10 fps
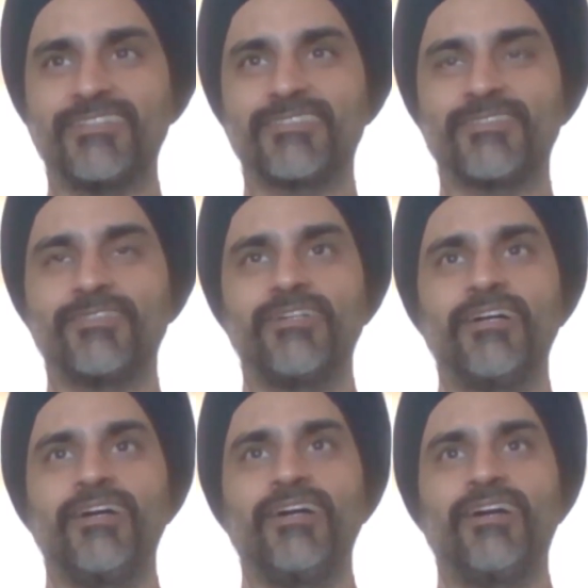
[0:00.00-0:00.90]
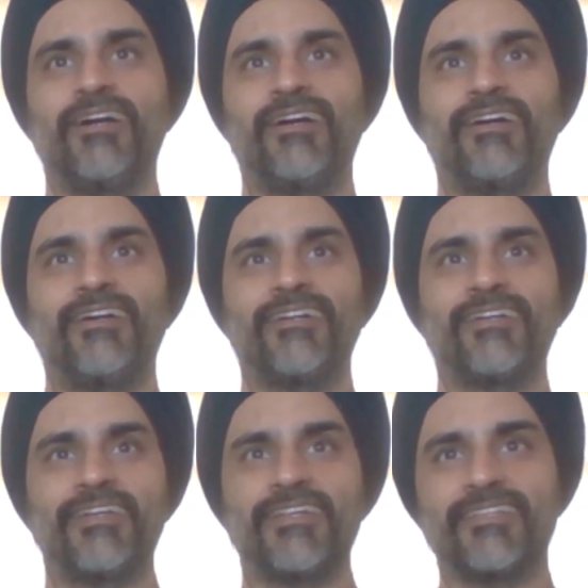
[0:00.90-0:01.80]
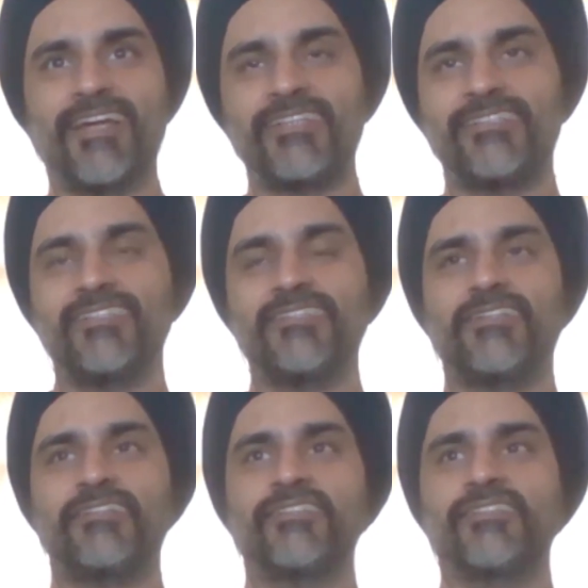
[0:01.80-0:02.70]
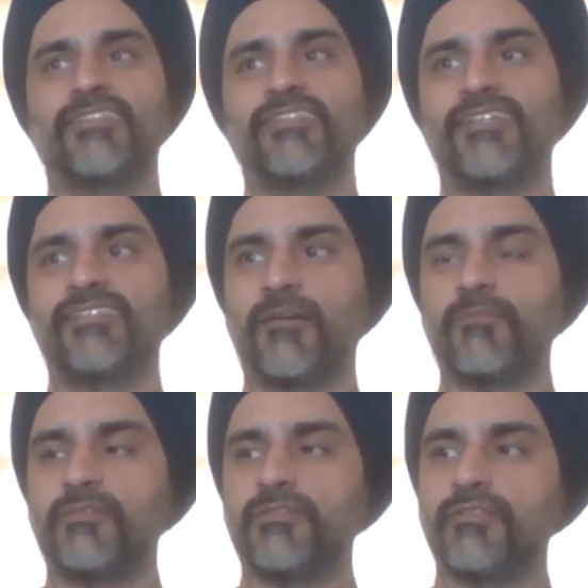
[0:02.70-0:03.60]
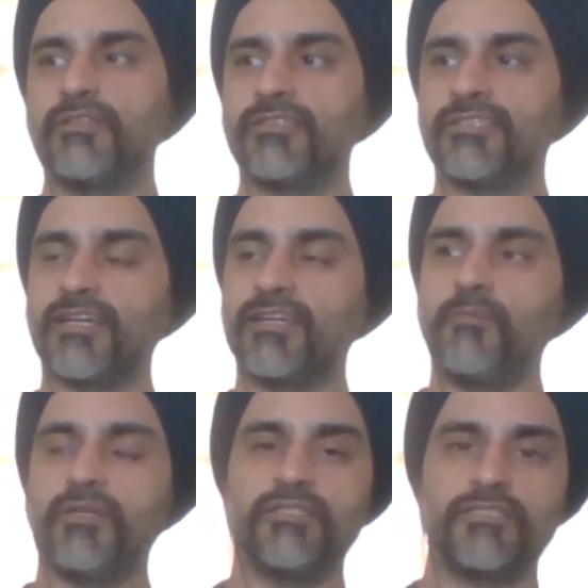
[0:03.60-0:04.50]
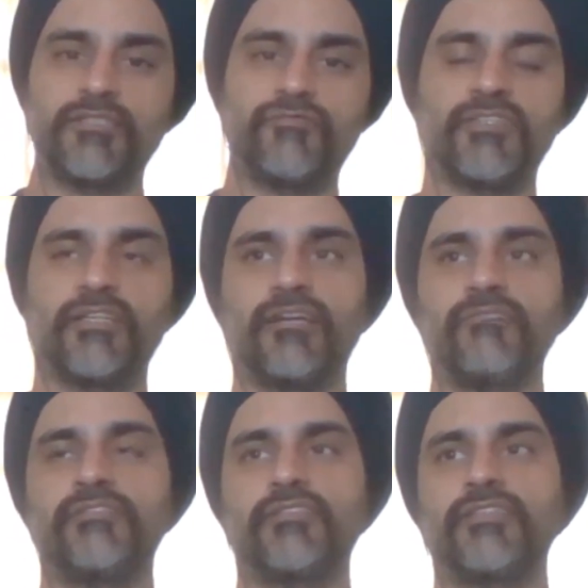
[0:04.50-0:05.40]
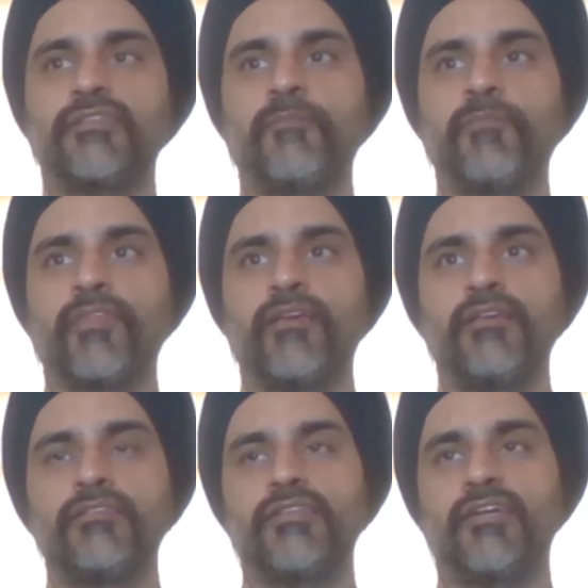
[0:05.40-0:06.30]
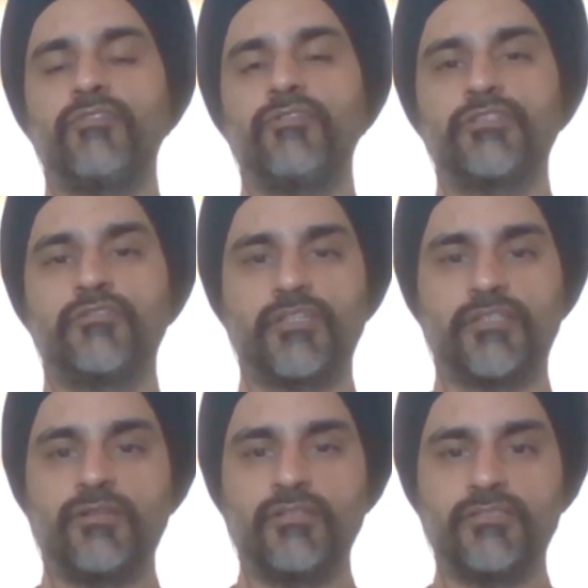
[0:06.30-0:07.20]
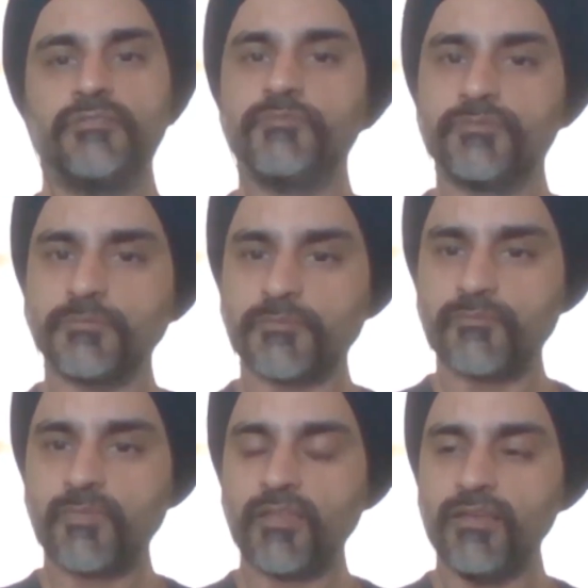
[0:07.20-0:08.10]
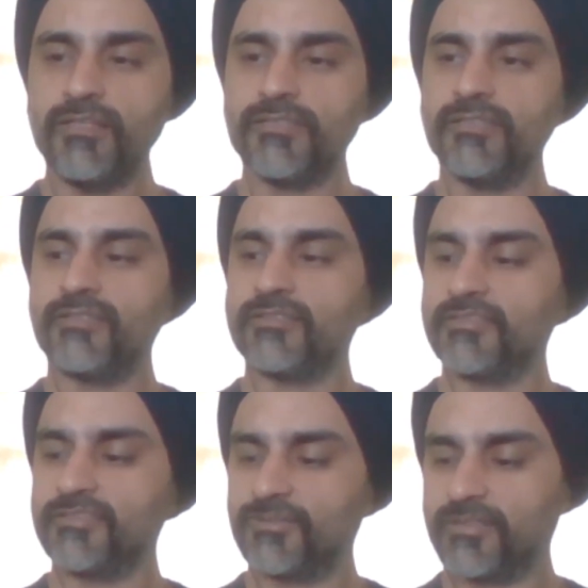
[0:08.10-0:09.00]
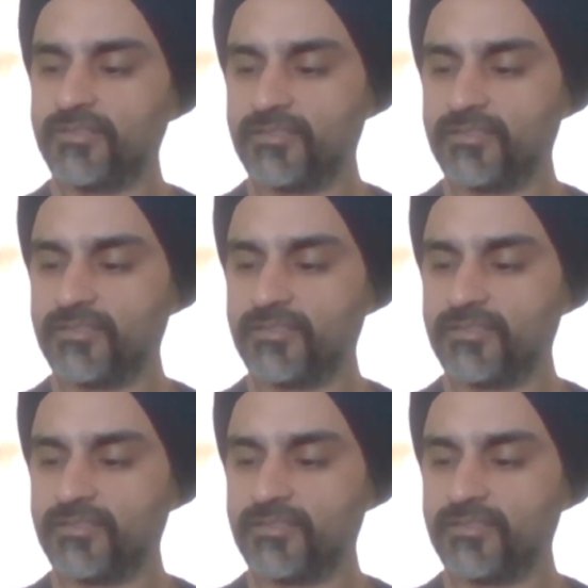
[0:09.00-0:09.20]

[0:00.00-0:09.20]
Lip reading: So that's the interesting thing that's happened. The second major shift that I've seen is the evolution of technology. Here's an interesting story.